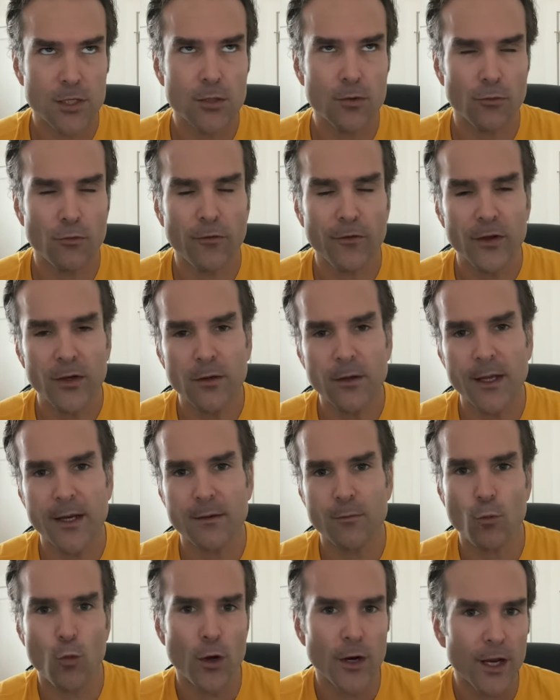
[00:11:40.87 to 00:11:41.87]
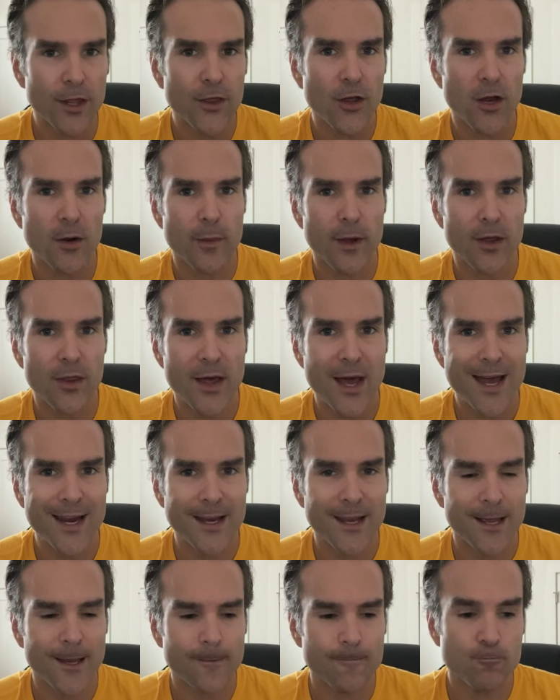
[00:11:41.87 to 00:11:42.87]
reveal and what I thought about that,
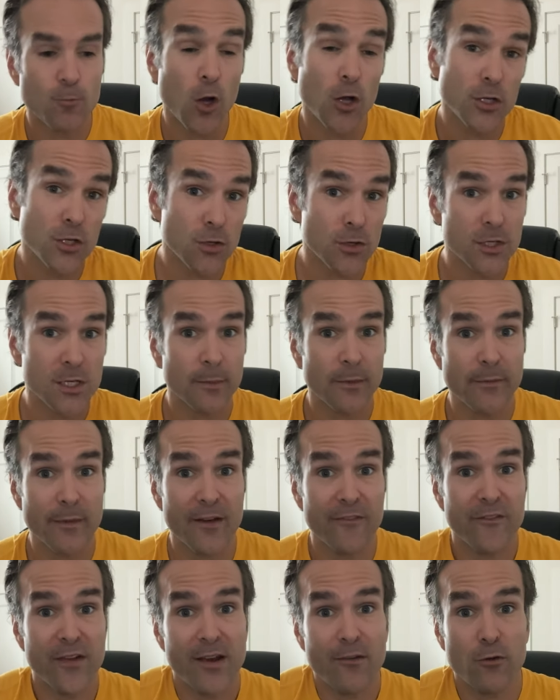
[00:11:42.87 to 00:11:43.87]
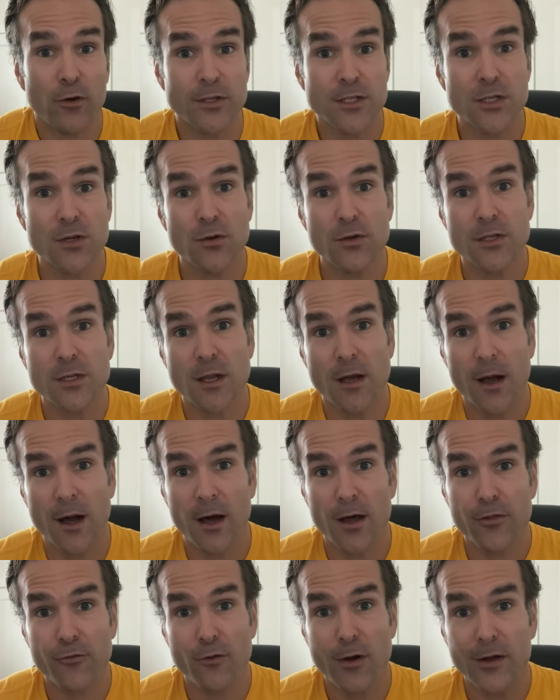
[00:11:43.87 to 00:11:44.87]
and also some of my favorite suits
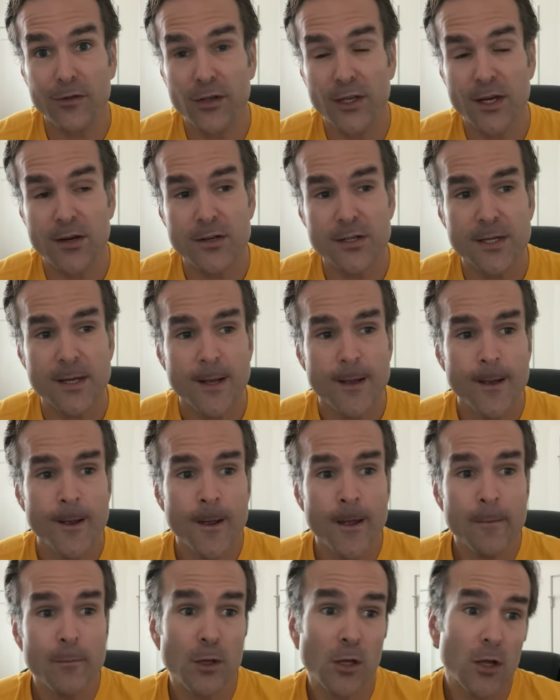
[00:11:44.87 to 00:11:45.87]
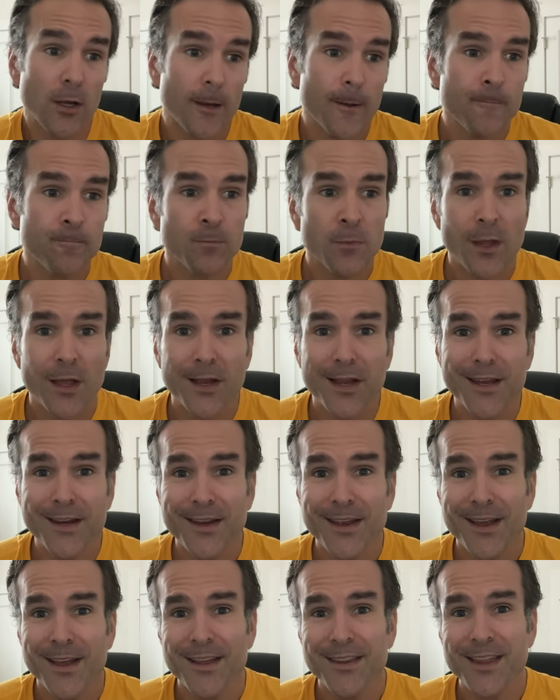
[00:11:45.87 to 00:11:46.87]
throughout the years. But look, again,
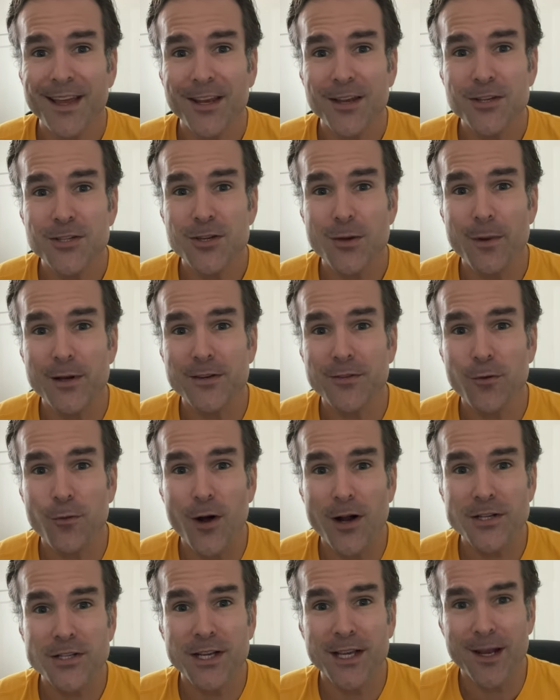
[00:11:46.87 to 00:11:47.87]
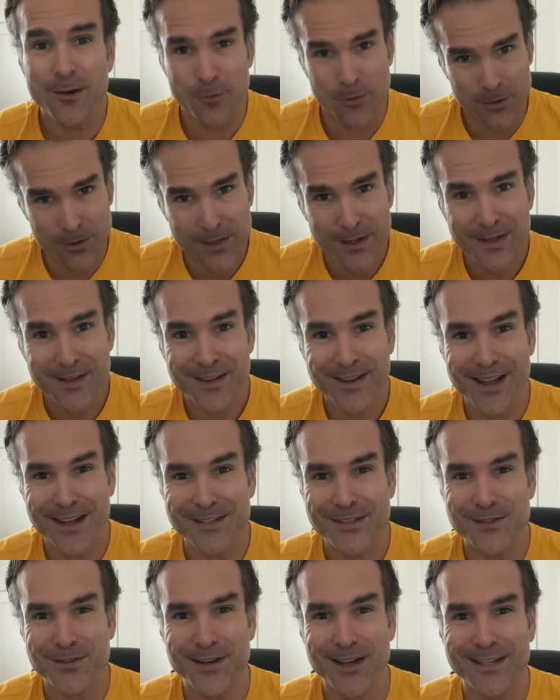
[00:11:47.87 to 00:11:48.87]
thank you so much for watching, and I will catch
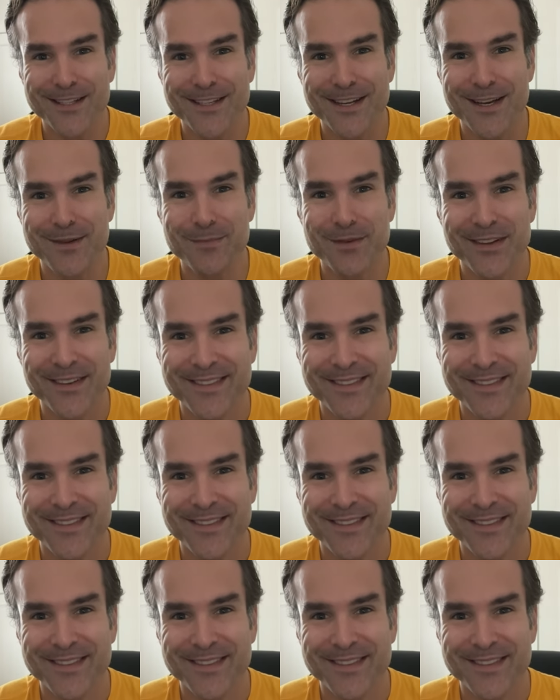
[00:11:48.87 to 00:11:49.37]
you next time.